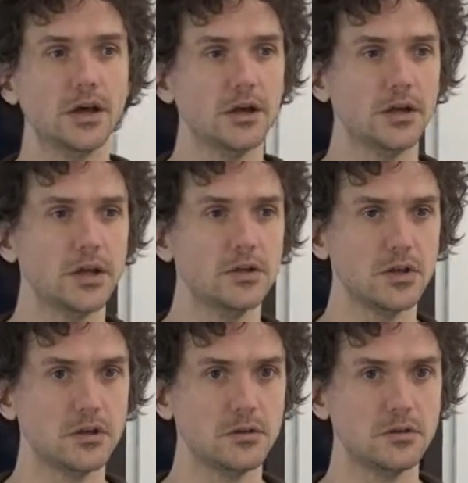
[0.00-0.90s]

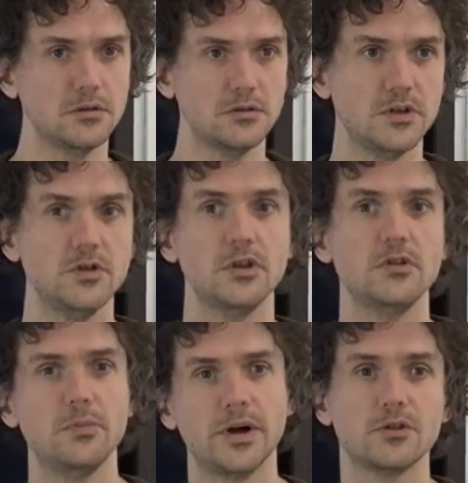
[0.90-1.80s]

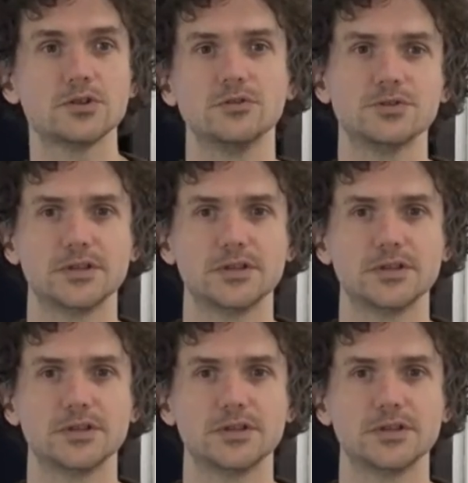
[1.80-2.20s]
the biological